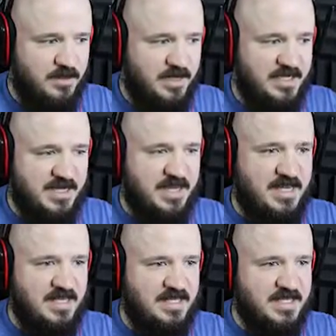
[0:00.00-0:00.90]
Okay, so I
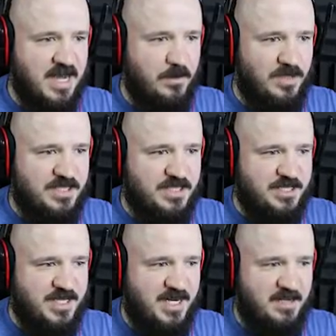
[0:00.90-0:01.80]
think this guy wants the
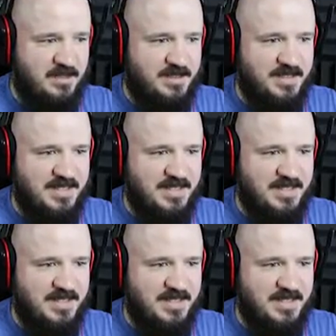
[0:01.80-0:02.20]
shield.